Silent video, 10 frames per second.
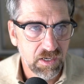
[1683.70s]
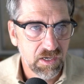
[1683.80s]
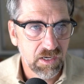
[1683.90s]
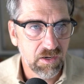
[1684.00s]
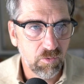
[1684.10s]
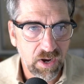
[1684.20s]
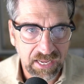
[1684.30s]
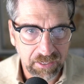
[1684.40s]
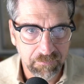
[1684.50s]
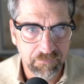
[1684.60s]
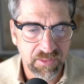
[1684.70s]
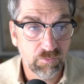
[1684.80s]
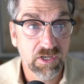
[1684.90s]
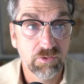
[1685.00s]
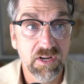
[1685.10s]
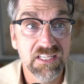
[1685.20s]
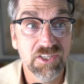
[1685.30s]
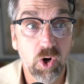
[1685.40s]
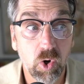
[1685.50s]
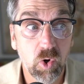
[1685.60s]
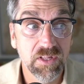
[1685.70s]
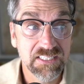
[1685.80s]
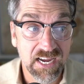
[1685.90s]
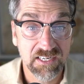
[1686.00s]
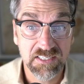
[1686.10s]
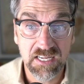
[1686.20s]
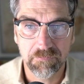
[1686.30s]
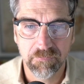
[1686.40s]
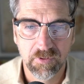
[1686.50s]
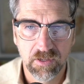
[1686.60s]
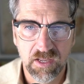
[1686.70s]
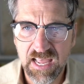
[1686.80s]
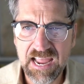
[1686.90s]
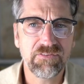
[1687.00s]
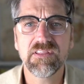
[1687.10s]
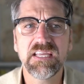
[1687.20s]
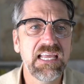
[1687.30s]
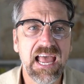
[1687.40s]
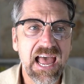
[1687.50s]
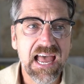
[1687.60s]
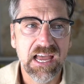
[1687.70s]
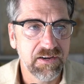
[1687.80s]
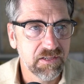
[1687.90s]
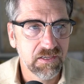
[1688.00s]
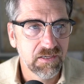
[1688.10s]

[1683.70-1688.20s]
away. They recruited his whole entire team. Everything he had.